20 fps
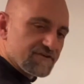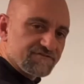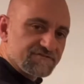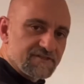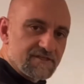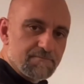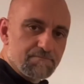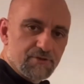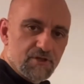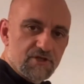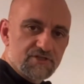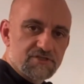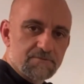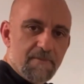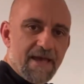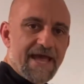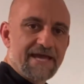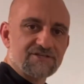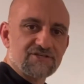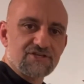plus
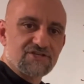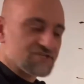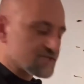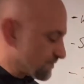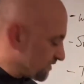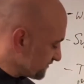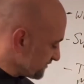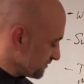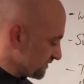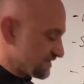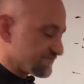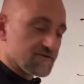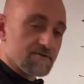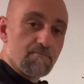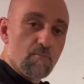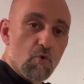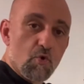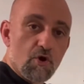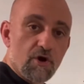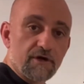matches, some of them even
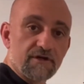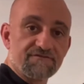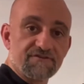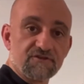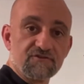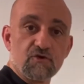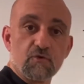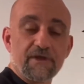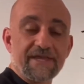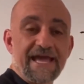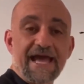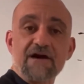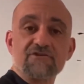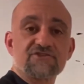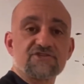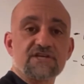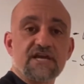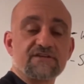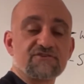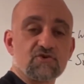more if you're doing
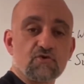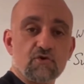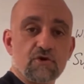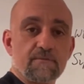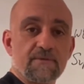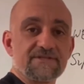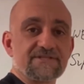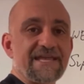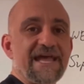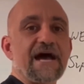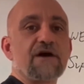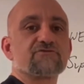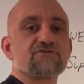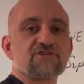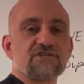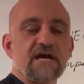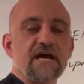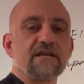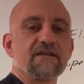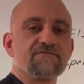outside tournaments
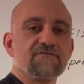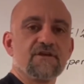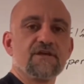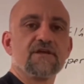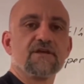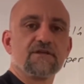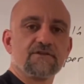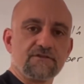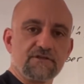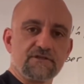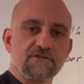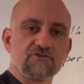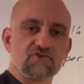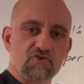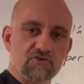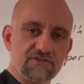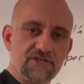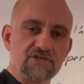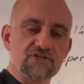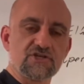outside of the
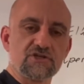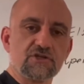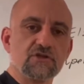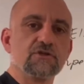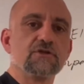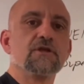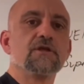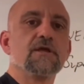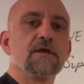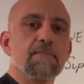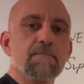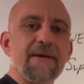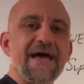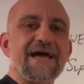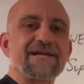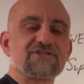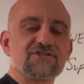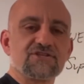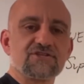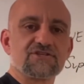traditional
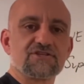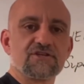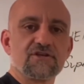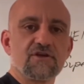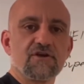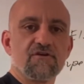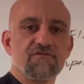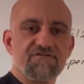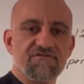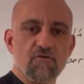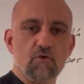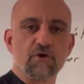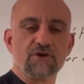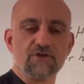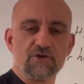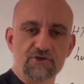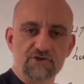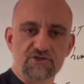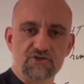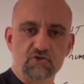matches for your
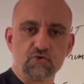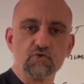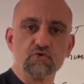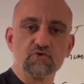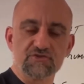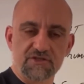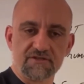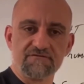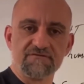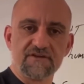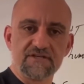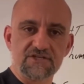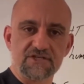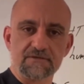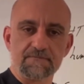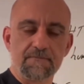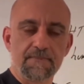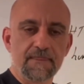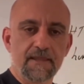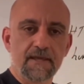school's division.
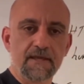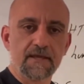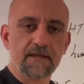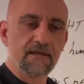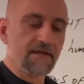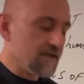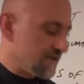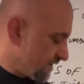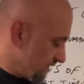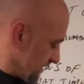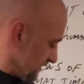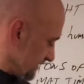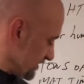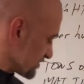These guys